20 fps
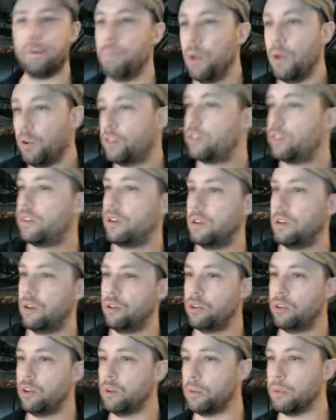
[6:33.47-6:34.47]
most
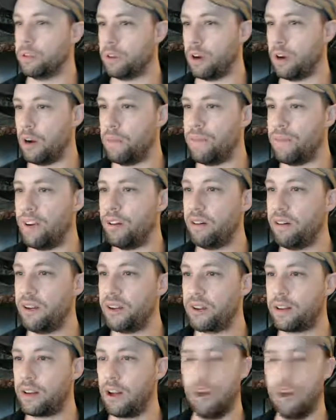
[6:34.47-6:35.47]
YouTubers are. I'm very
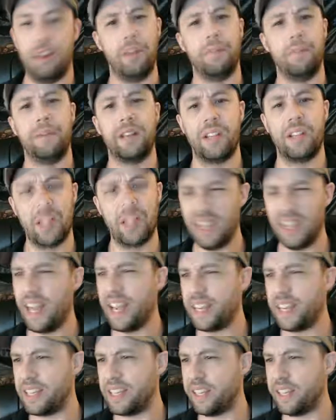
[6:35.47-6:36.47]
calm and
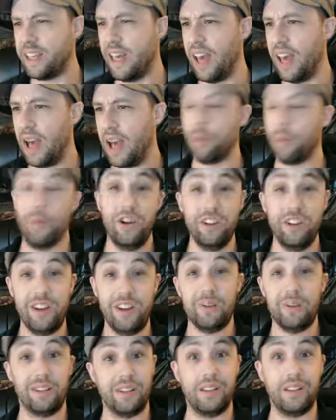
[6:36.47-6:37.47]
collected. I wish
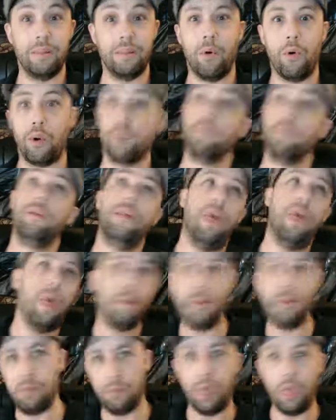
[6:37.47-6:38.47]
I was a little more, blah,
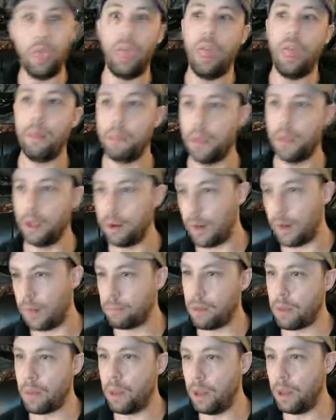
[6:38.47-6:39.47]
blah, blah, blah,
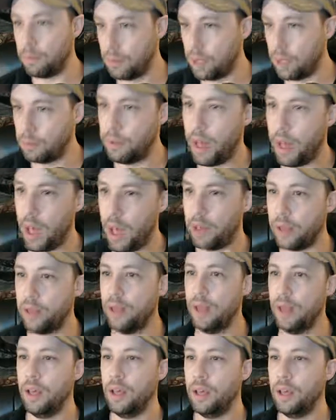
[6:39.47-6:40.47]
blah, blah, blah, not.
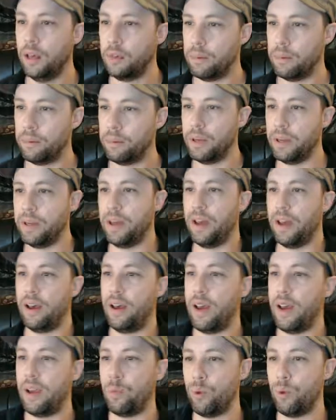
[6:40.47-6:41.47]
But
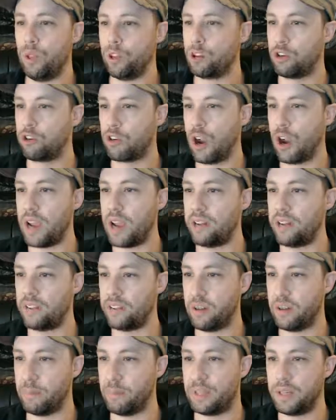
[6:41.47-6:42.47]
uh, I will grind at
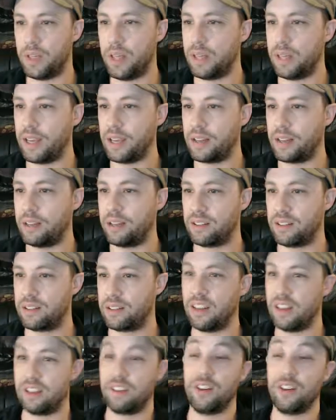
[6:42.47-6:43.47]
something until I get the
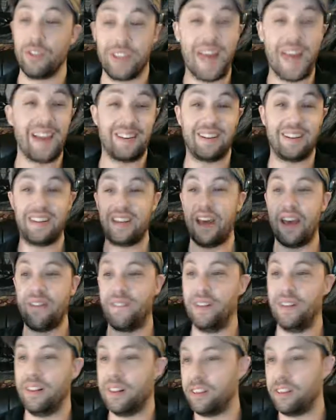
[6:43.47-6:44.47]
success, so that's
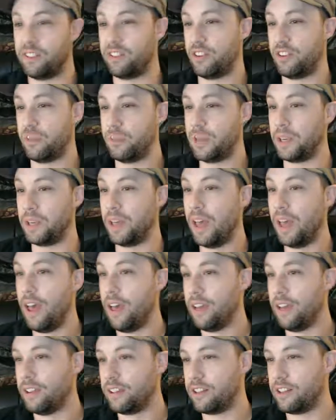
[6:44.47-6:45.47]
definitely so me.
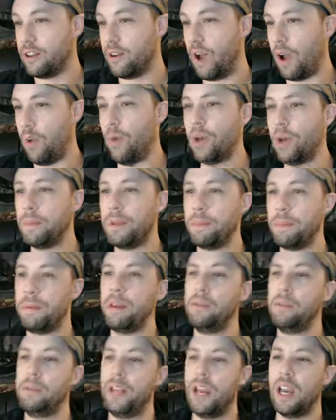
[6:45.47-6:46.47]
So I want to be
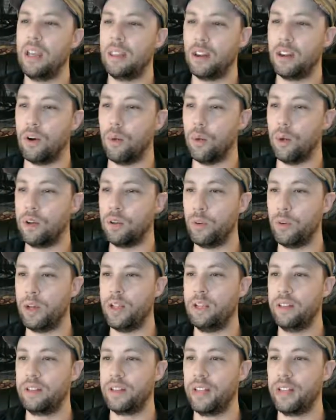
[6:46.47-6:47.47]
P B eight though. Wonder what
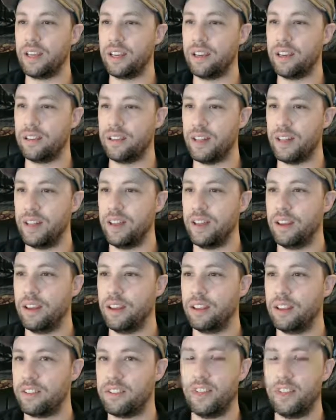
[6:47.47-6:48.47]
his thing is.
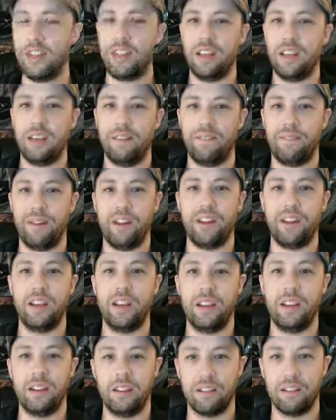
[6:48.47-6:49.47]
Sneaky,
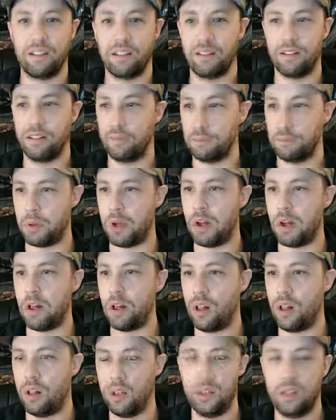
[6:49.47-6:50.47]
funny,
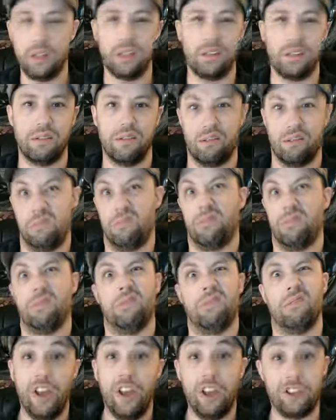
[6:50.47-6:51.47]
ball.
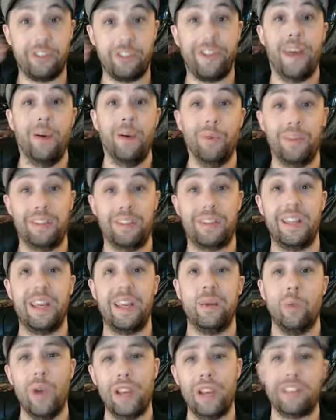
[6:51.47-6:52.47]
So that was
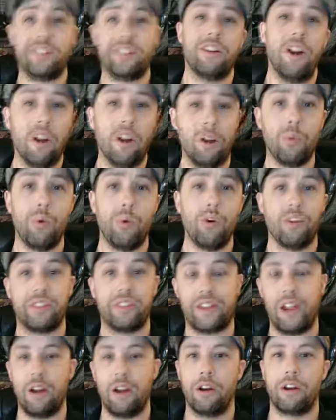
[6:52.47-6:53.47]
the Which Star Wars
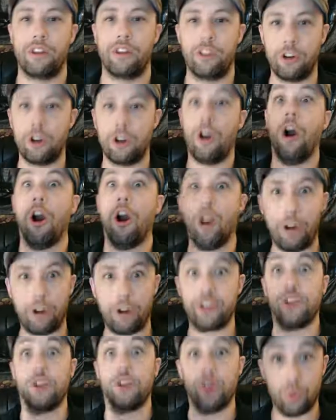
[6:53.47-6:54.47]
Character Are
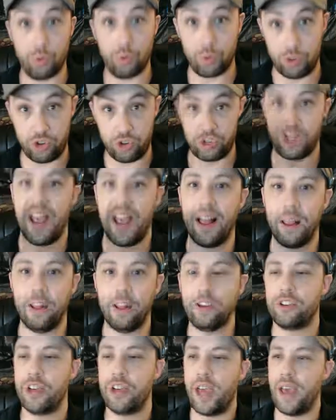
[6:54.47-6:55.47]
You
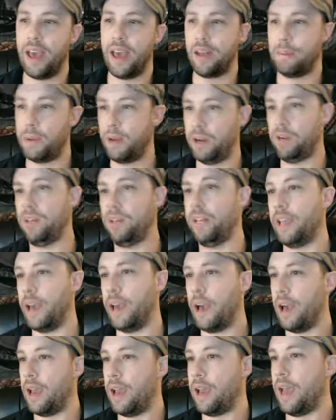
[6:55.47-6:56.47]
Challenge, and apparently
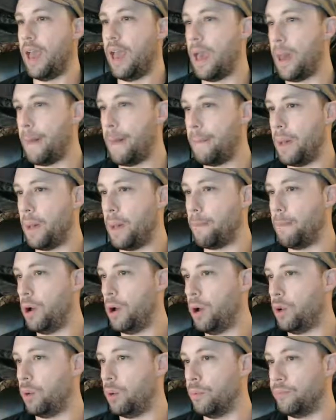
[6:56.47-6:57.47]
I am
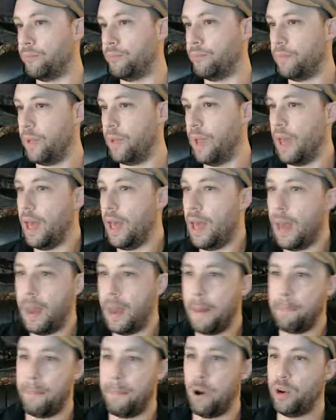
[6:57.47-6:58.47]
Poe.
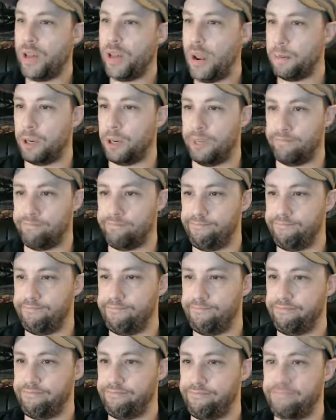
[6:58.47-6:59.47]
Poe Dameron.
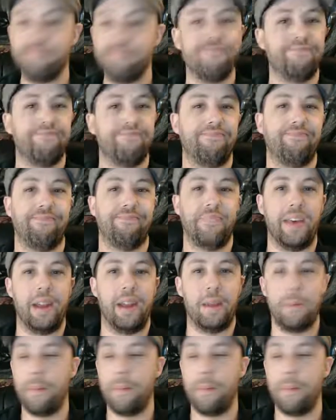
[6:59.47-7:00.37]
And I'm a